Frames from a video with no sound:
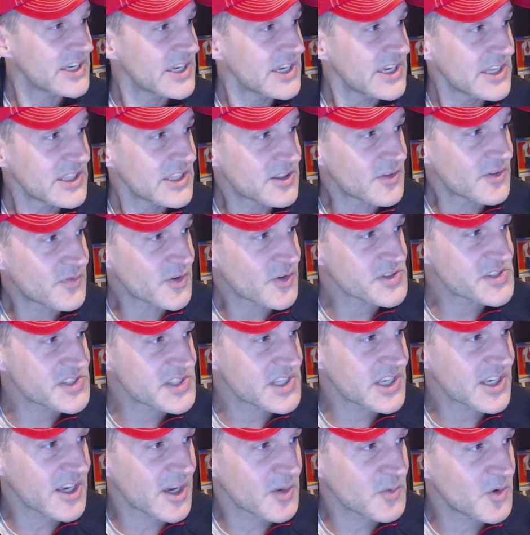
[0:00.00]
The first
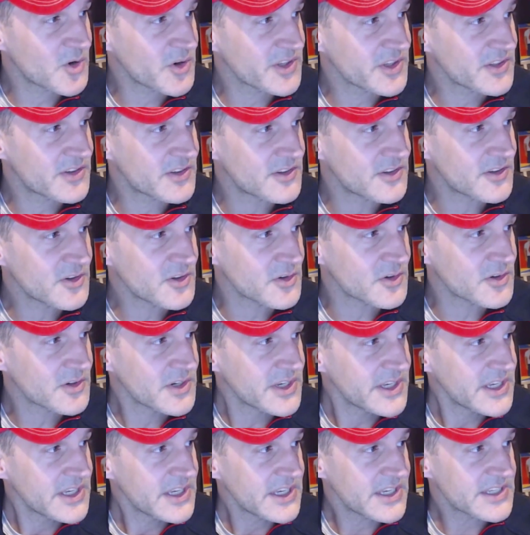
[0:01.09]
thing I'm going to do
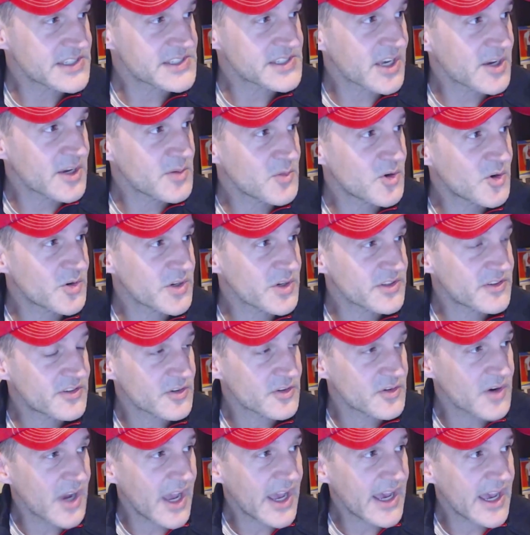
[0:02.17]
is I'm going
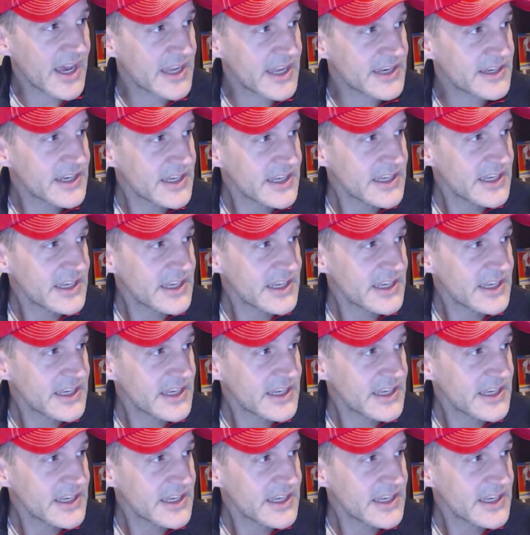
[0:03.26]
to add